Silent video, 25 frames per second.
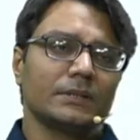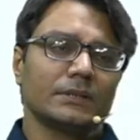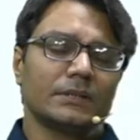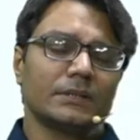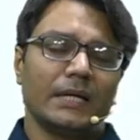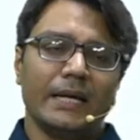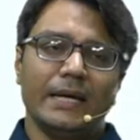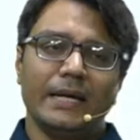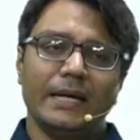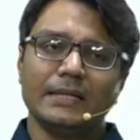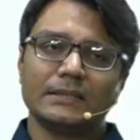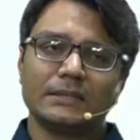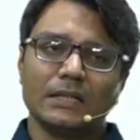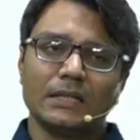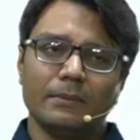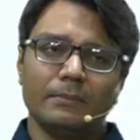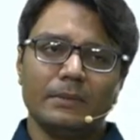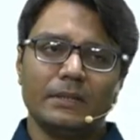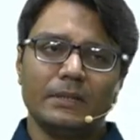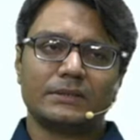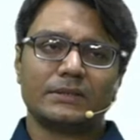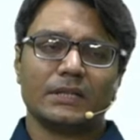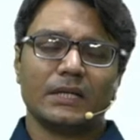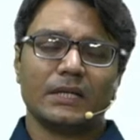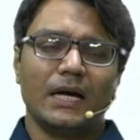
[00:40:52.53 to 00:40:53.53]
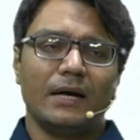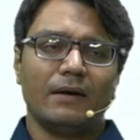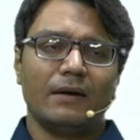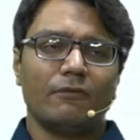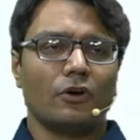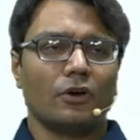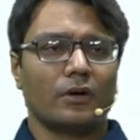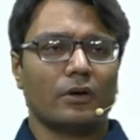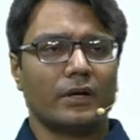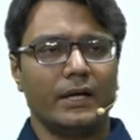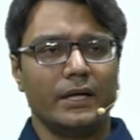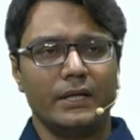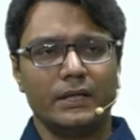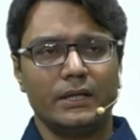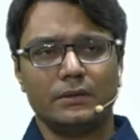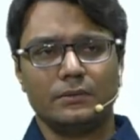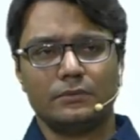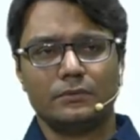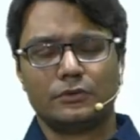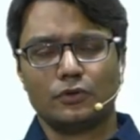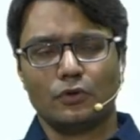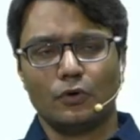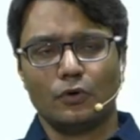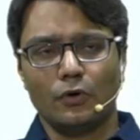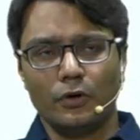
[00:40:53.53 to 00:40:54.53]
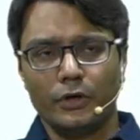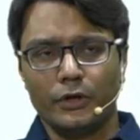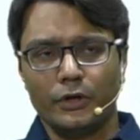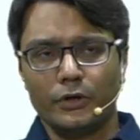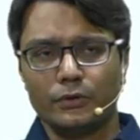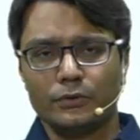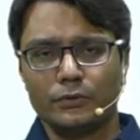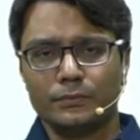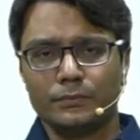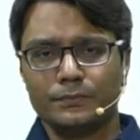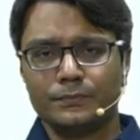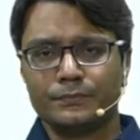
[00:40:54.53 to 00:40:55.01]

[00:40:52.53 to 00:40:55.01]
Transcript: The age limits I have already told you.